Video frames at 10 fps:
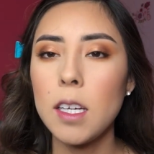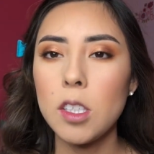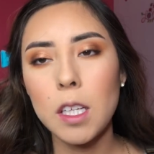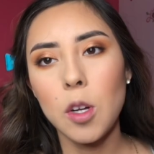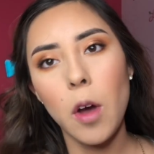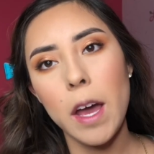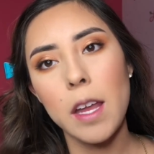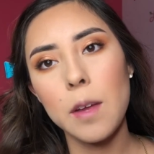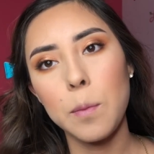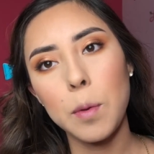I'm gonna go
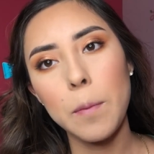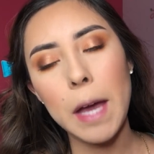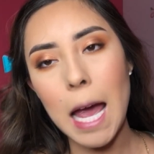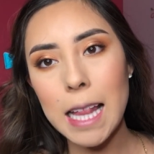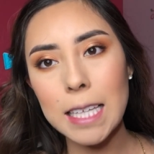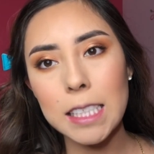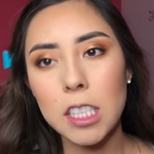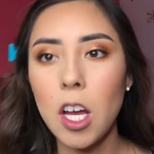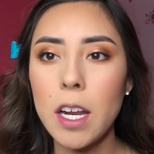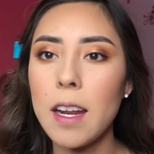ahead and put my eyelashes
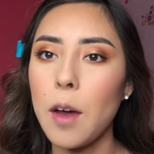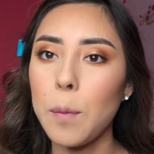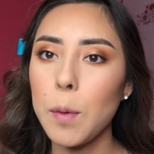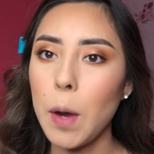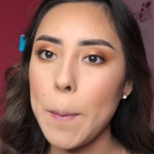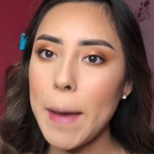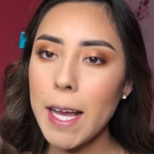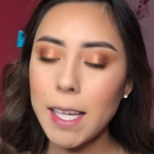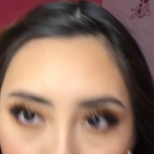on and I'll be right back.